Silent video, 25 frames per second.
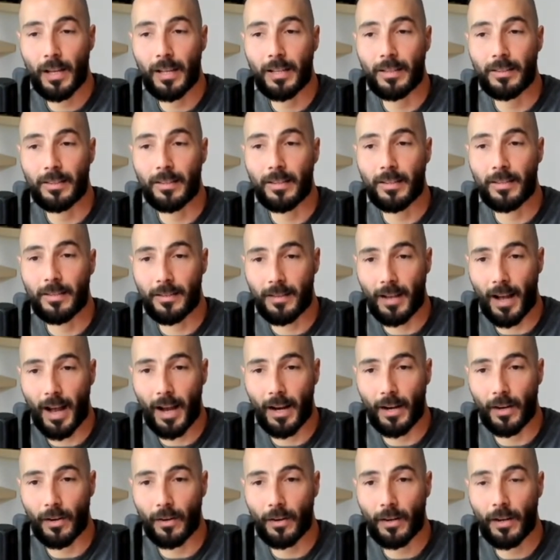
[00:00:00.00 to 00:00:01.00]

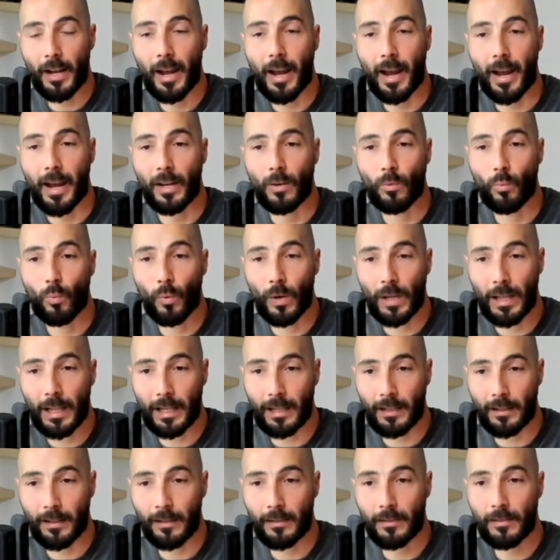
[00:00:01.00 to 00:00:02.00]
desire, and
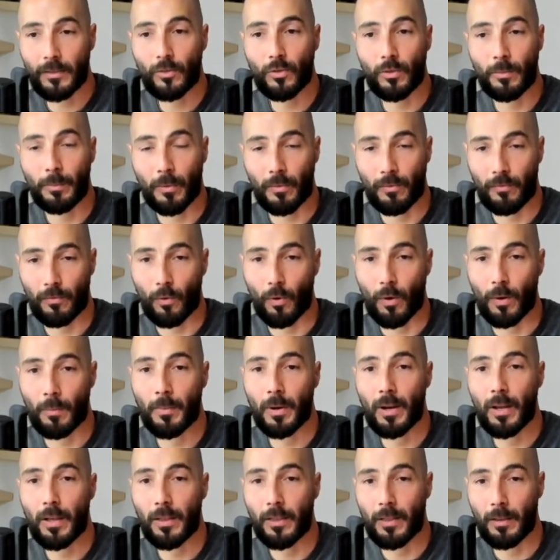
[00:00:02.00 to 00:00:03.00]
willingness to perform
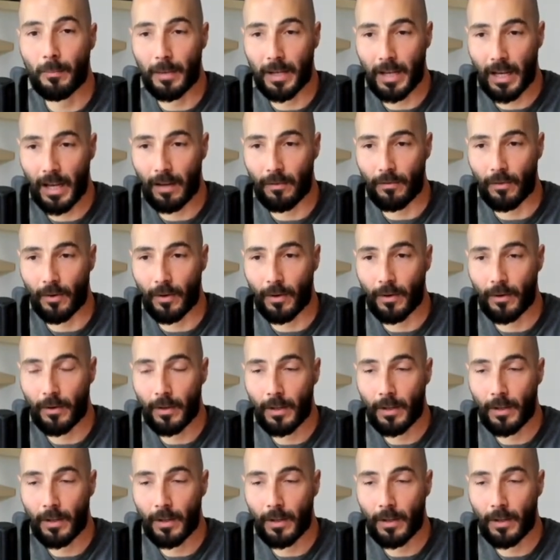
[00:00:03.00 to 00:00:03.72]
the behavior.